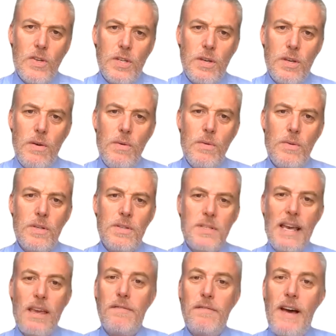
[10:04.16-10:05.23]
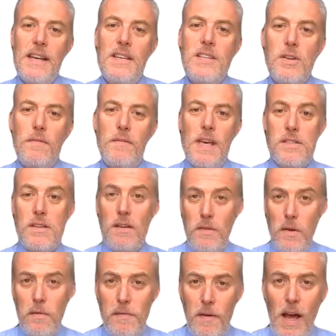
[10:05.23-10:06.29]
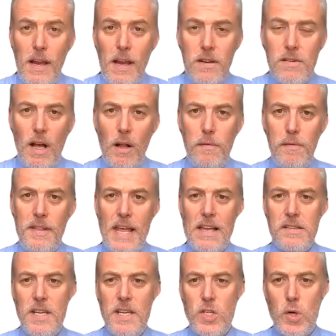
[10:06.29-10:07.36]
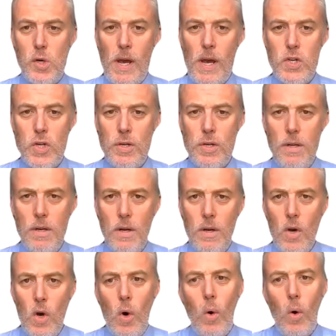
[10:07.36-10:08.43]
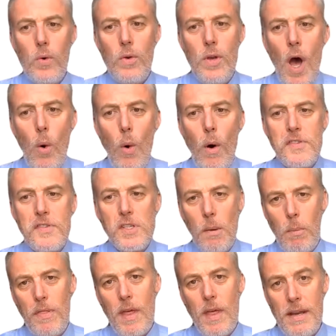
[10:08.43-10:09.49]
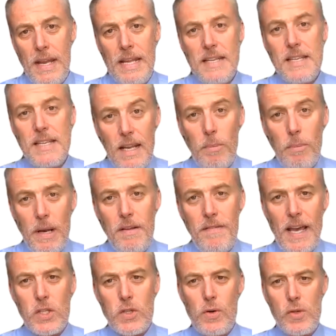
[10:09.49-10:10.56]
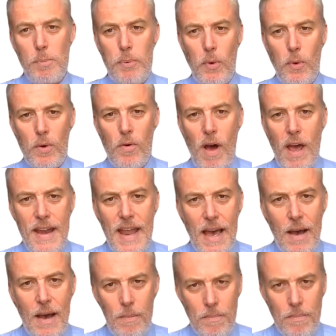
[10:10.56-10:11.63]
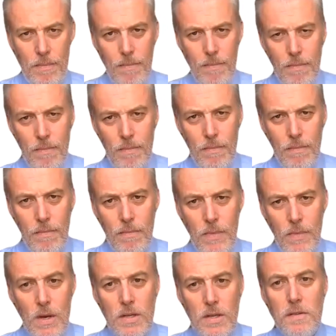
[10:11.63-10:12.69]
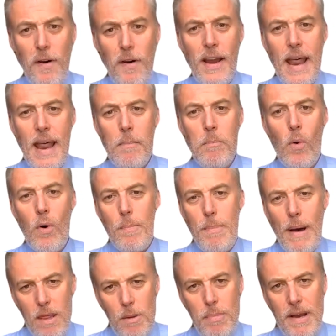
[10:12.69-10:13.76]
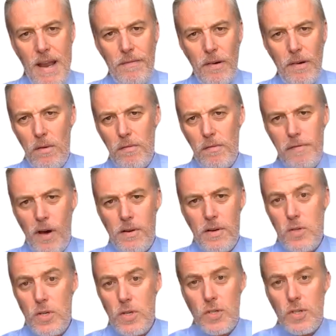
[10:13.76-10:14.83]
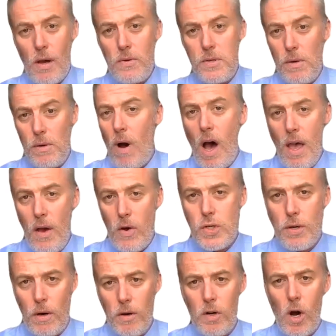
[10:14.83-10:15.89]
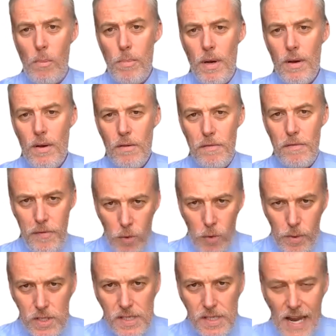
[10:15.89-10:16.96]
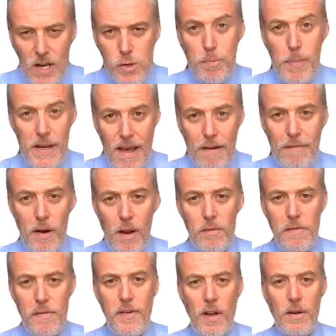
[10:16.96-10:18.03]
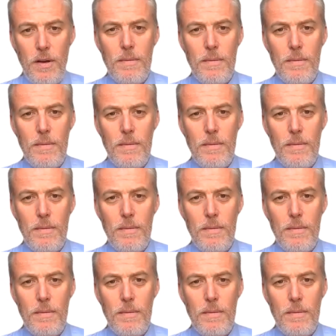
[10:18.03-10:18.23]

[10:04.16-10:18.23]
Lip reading: you to take advantage of this if you find yourself in that situation or know of someone that needs a little bit of extra support right now. To find out more about the Benevolent Fund, just go to iosh.com/benevolent fund.